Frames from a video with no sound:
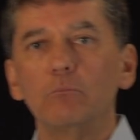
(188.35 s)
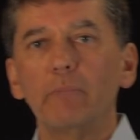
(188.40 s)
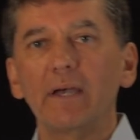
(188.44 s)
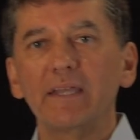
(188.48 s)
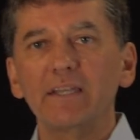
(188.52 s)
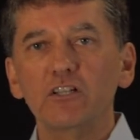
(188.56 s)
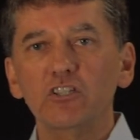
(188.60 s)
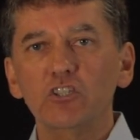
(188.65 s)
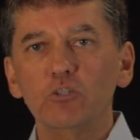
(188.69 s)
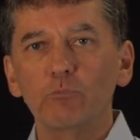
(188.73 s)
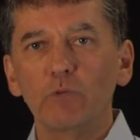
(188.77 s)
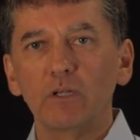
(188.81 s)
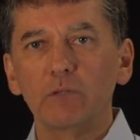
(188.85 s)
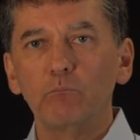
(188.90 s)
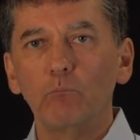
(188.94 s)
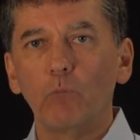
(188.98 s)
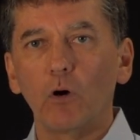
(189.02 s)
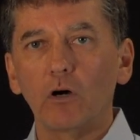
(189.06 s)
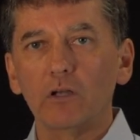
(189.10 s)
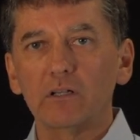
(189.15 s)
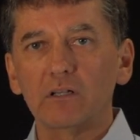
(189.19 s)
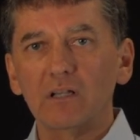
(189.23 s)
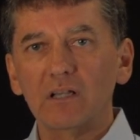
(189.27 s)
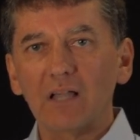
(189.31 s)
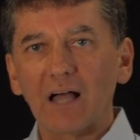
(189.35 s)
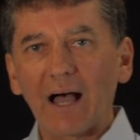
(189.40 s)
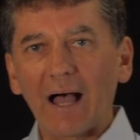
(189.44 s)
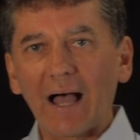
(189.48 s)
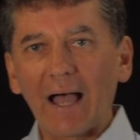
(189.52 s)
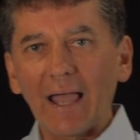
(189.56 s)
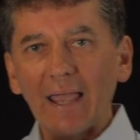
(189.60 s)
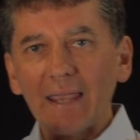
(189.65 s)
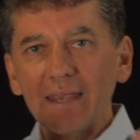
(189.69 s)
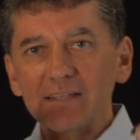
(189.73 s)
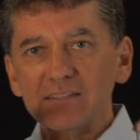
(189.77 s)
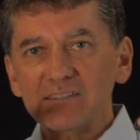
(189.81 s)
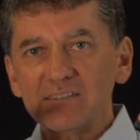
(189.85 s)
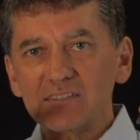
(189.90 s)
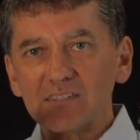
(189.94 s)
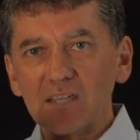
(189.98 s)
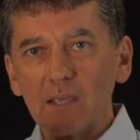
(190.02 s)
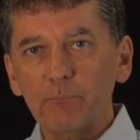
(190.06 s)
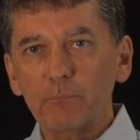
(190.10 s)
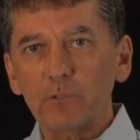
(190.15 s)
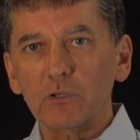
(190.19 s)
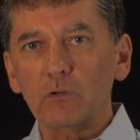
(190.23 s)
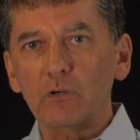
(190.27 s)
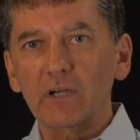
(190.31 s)
management model, I
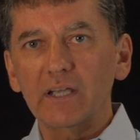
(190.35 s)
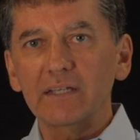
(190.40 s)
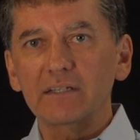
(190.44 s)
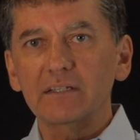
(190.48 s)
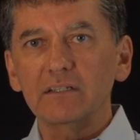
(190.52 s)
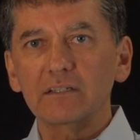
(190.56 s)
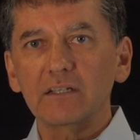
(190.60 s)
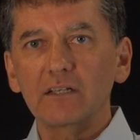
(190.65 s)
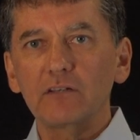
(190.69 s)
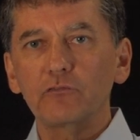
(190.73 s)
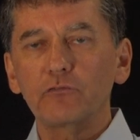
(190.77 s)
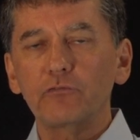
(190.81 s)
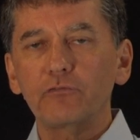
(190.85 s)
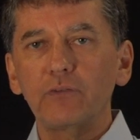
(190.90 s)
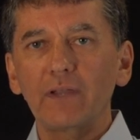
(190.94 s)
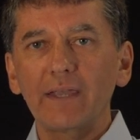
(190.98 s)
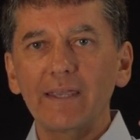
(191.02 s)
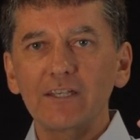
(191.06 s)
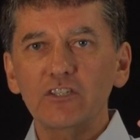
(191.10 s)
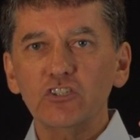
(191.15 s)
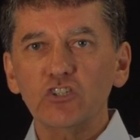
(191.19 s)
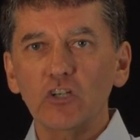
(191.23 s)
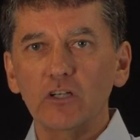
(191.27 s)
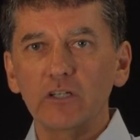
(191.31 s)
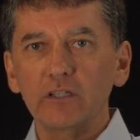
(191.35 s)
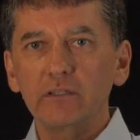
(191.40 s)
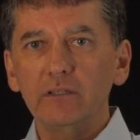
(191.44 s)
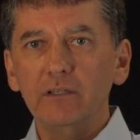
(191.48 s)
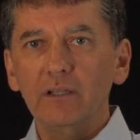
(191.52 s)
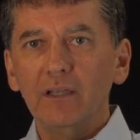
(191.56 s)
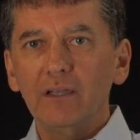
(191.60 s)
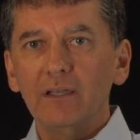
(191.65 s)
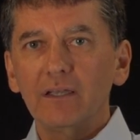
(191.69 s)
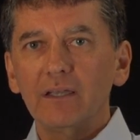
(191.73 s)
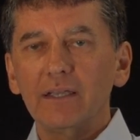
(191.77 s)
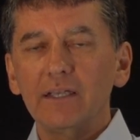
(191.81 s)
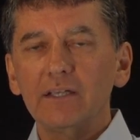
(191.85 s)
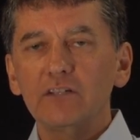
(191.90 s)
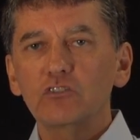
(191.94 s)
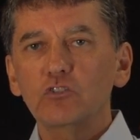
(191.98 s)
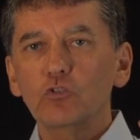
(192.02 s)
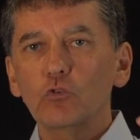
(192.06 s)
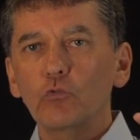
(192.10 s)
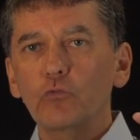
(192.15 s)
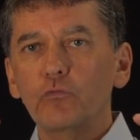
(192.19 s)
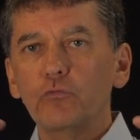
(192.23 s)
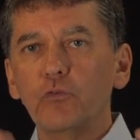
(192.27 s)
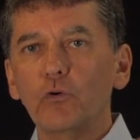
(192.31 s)
separated inflation
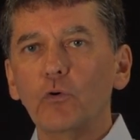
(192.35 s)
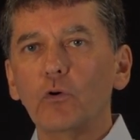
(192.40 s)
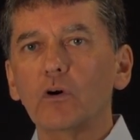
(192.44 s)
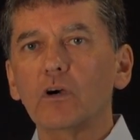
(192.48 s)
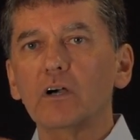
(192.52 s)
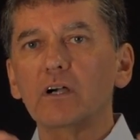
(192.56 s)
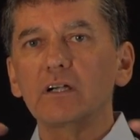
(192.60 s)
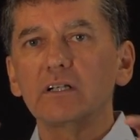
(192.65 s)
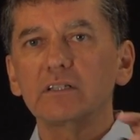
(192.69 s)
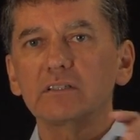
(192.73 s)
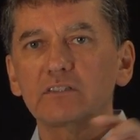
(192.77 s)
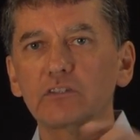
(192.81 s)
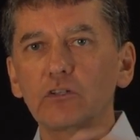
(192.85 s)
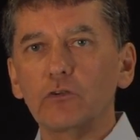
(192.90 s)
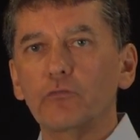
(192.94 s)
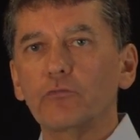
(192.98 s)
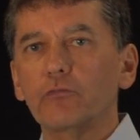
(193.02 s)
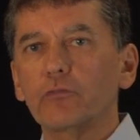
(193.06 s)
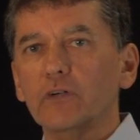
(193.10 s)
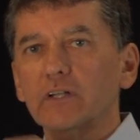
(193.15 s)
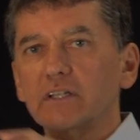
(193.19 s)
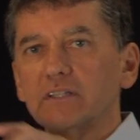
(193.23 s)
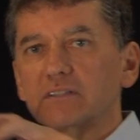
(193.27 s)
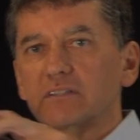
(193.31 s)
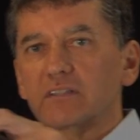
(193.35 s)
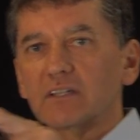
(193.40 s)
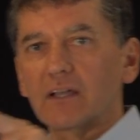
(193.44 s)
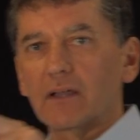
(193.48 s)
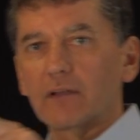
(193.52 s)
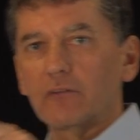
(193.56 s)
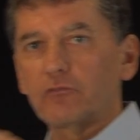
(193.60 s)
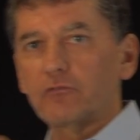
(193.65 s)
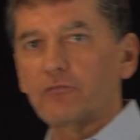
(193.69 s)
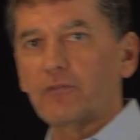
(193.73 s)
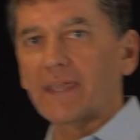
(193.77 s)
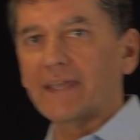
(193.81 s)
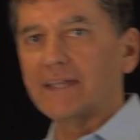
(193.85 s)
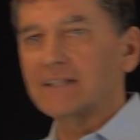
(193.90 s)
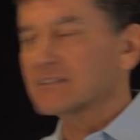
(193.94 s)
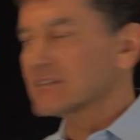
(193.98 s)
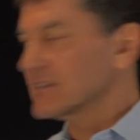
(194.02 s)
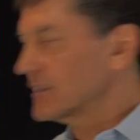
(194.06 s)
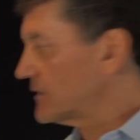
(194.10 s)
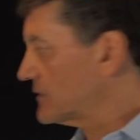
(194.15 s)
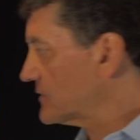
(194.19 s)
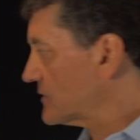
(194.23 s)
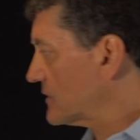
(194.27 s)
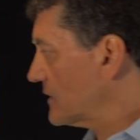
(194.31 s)
into 4 different
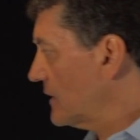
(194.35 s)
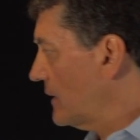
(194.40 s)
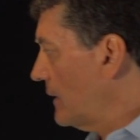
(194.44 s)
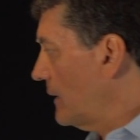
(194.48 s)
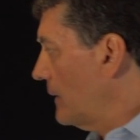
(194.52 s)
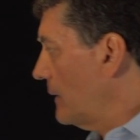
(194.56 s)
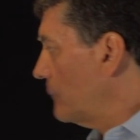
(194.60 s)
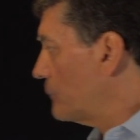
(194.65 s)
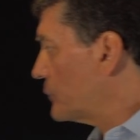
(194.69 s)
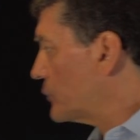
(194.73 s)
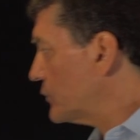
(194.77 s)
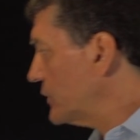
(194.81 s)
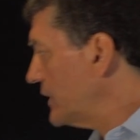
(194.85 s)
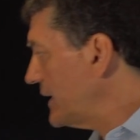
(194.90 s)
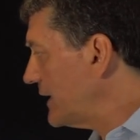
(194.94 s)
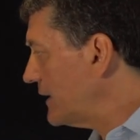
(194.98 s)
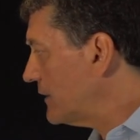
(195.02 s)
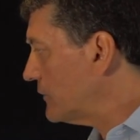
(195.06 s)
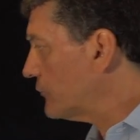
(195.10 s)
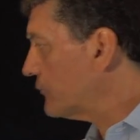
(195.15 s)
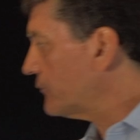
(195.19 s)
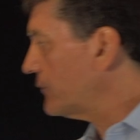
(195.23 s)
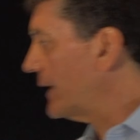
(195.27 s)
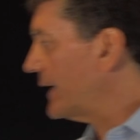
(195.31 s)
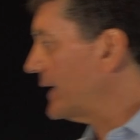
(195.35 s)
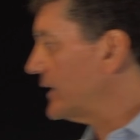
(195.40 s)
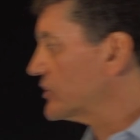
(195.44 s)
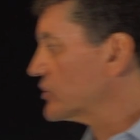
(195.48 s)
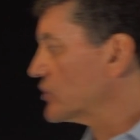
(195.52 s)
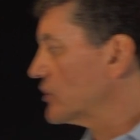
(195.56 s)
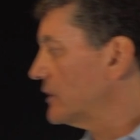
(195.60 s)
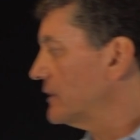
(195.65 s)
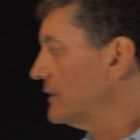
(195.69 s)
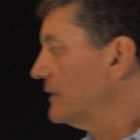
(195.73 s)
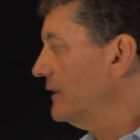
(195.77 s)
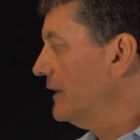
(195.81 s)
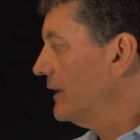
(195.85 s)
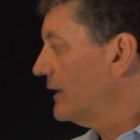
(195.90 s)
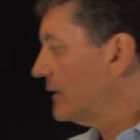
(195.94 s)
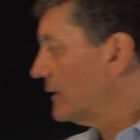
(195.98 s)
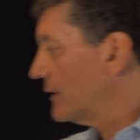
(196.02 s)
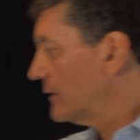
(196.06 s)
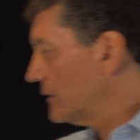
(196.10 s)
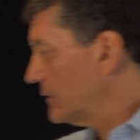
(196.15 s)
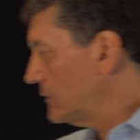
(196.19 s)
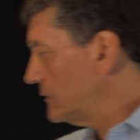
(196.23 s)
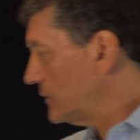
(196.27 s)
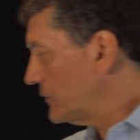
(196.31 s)
phases. Pre-inflation,
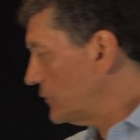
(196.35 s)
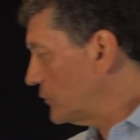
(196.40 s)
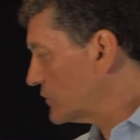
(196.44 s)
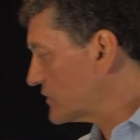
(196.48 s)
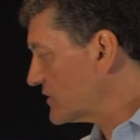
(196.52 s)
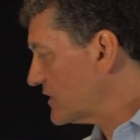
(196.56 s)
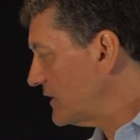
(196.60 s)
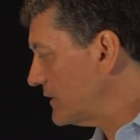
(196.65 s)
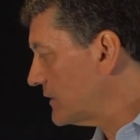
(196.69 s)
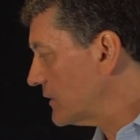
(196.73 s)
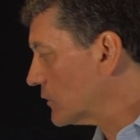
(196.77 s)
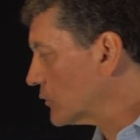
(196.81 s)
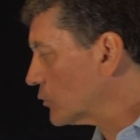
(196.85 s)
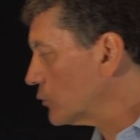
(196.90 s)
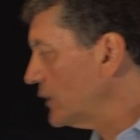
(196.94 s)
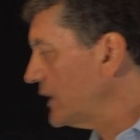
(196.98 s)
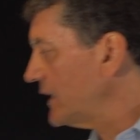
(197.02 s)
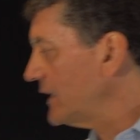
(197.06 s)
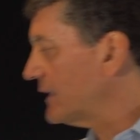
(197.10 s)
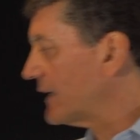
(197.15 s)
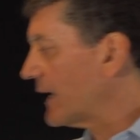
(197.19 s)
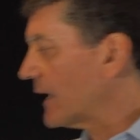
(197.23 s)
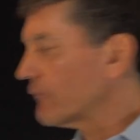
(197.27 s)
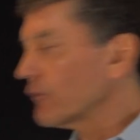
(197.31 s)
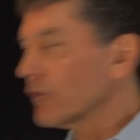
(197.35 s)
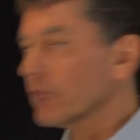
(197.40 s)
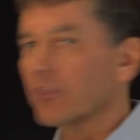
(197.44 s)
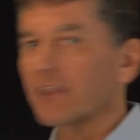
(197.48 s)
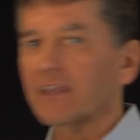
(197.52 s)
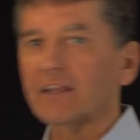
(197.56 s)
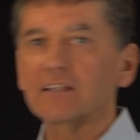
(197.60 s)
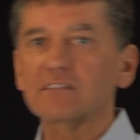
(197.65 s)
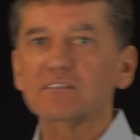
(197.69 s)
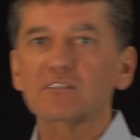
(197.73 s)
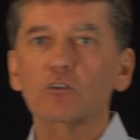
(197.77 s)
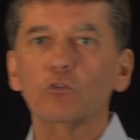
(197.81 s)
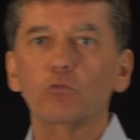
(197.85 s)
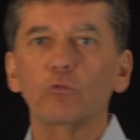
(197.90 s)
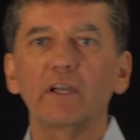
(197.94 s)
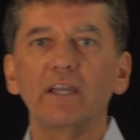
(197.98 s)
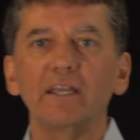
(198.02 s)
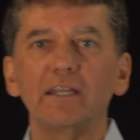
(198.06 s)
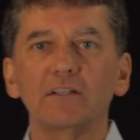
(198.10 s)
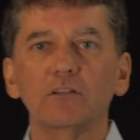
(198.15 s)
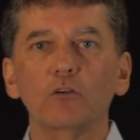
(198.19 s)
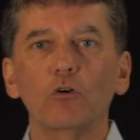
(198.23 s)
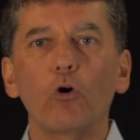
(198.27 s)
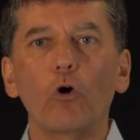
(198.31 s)
you see the green, everything is
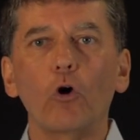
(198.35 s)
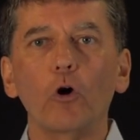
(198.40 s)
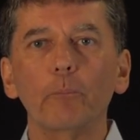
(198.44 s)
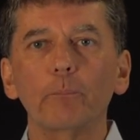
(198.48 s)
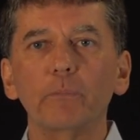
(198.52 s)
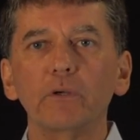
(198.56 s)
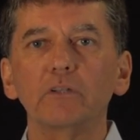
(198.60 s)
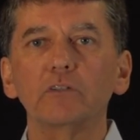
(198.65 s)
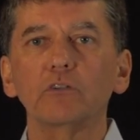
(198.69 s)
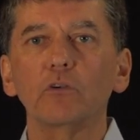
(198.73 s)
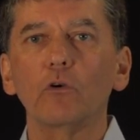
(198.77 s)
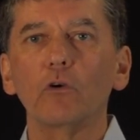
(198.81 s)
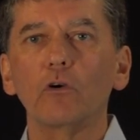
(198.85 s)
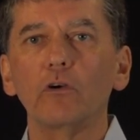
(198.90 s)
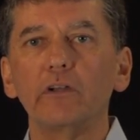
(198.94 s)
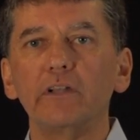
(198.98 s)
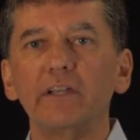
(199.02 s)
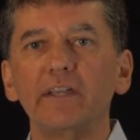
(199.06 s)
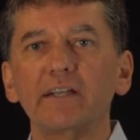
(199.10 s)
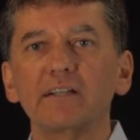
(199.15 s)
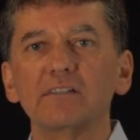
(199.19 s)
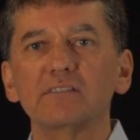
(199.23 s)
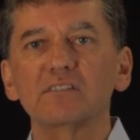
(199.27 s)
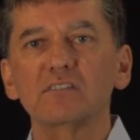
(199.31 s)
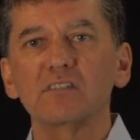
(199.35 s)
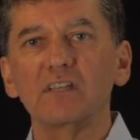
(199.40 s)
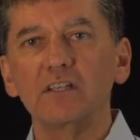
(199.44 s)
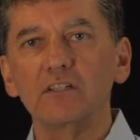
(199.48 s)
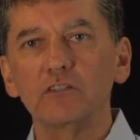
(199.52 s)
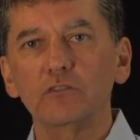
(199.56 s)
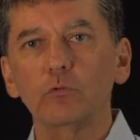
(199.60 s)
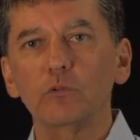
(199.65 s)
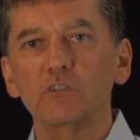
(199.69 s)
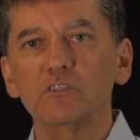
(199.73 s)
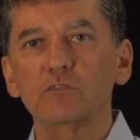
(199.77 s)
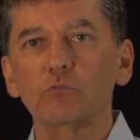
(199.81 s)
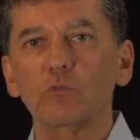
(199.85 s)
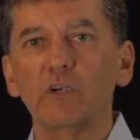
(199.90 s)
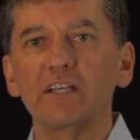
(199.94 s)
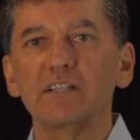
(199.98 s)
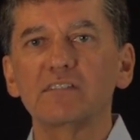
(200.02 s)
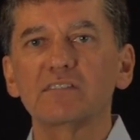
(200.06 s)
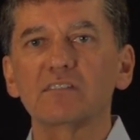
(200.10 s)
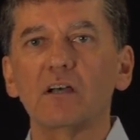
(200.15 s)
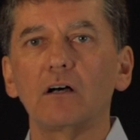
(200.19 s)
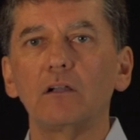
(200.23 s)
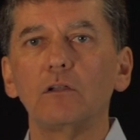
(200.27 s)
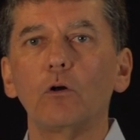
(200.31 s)
great. Corporate earnings, interest
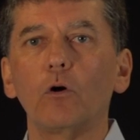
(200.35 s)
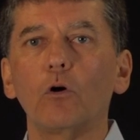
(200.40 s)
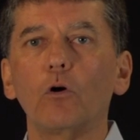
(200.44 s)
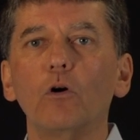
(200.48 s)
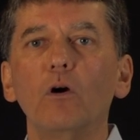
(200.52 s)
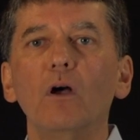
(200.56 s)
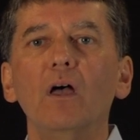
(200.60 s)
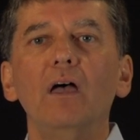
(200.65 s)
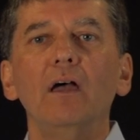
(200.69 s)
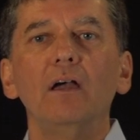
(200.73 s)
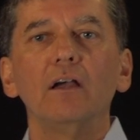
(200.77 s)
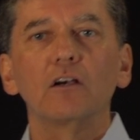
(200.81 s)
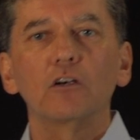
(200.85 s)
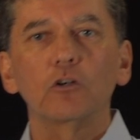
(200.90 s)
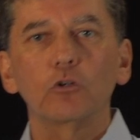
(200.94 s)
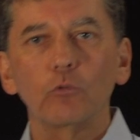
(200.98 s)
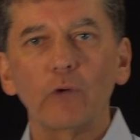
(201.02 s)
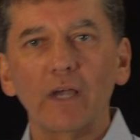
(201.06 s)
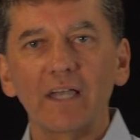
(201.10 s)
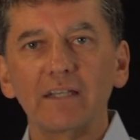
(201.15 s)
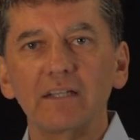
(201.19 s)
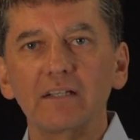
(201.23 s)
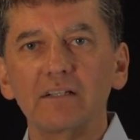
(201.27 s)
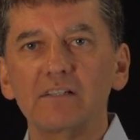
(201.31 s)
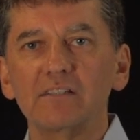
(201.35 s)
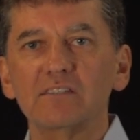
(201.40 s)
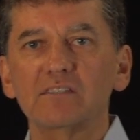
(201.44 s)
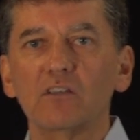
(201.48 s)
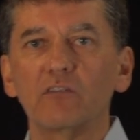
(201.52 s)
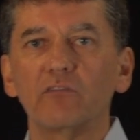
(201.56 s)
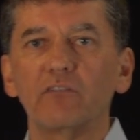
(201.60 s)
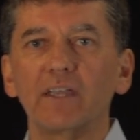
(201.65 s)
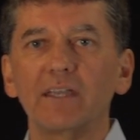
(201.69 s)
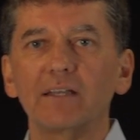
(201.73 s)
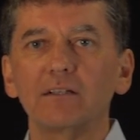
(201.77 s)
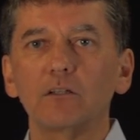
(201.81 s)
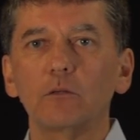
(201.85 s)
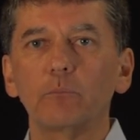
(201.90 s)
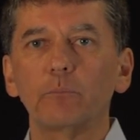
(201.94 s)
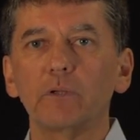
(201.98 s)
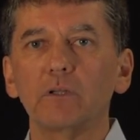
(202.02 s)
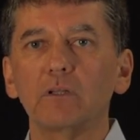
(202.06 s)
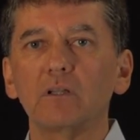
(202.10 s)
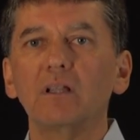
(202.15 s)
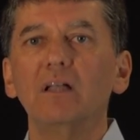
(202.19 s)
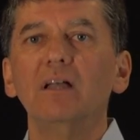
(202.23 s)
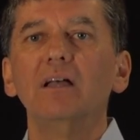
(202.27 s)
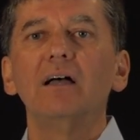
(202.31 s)
rates are low, credit is
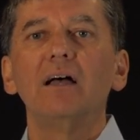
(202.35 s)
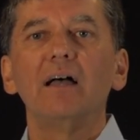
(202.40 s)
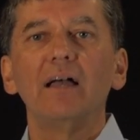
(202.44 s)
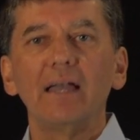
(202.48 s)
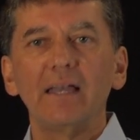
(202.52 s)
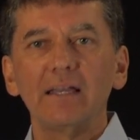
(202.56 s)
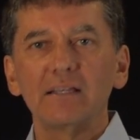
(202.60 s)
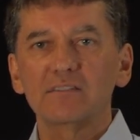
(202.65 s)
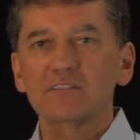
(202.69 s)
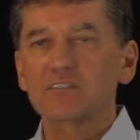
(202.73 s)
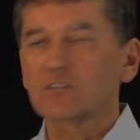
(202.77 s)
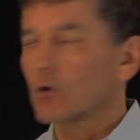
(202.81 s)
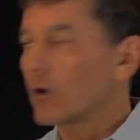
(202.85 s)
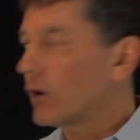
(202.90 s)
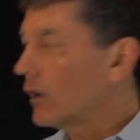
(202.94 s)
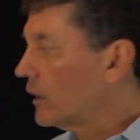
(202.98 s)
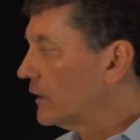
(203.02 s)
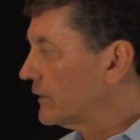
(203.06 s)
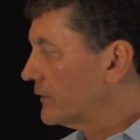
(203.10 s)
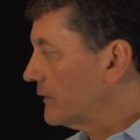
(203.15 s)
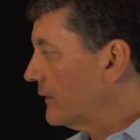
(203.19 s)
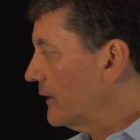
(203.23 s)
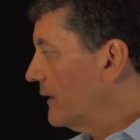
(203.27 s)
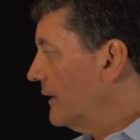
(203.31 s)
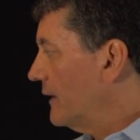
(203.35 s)
available, and so on.